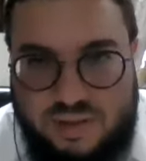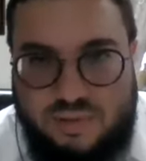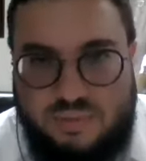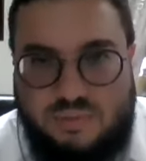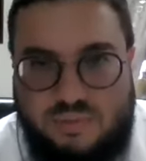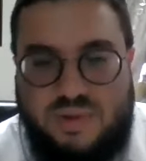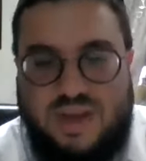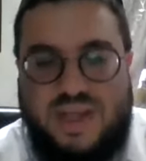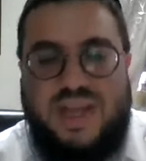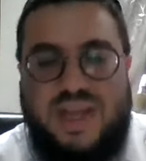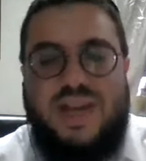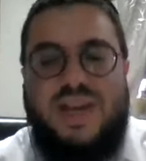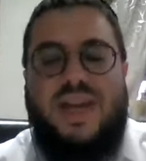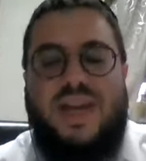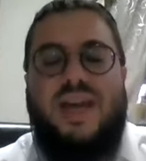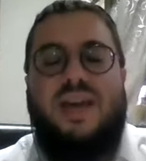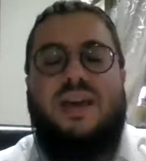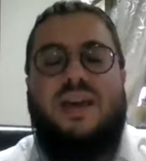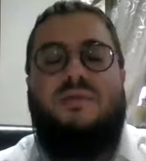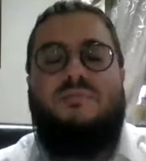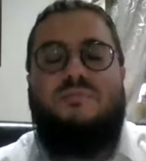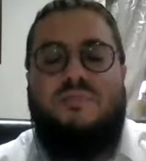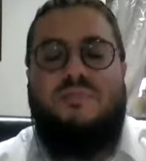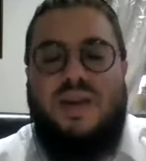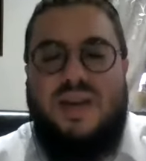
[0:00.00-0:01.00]
Within
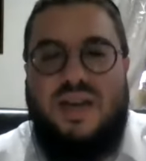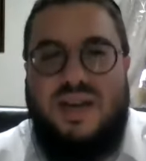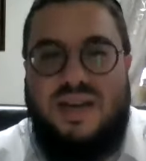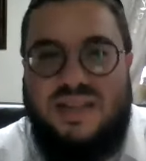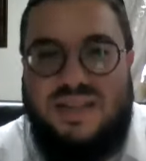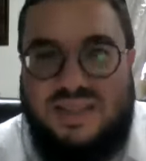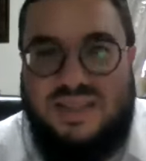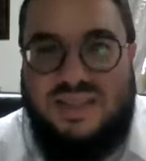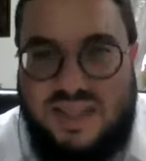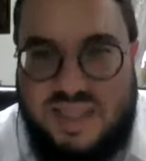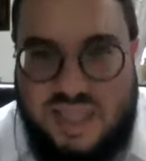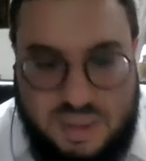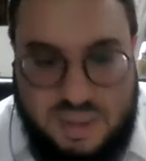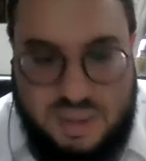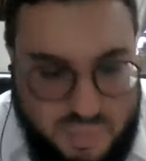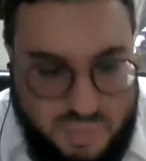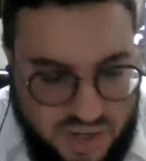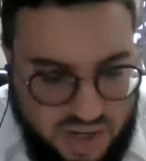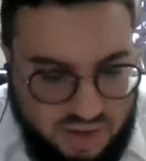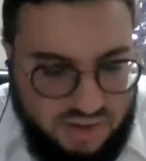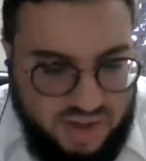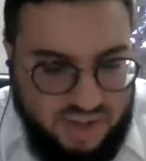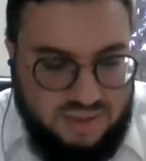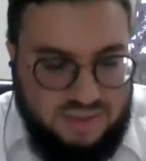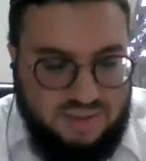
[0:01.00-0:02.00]
him is the
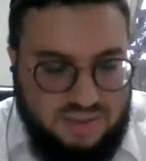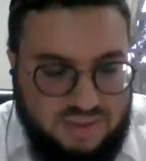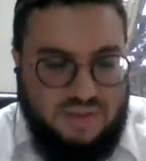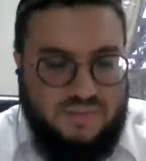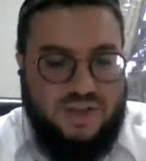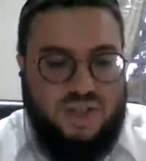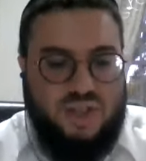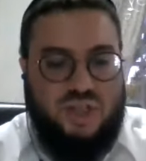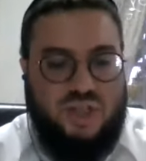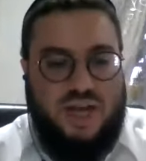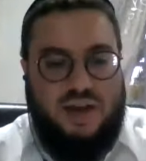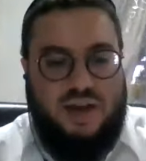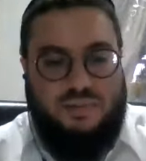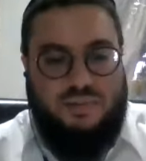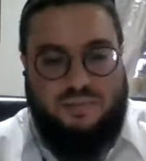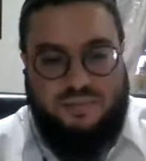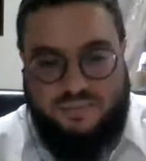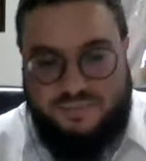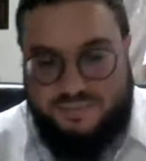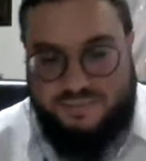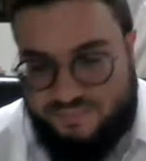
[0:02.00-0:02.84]
spirit of Hashem.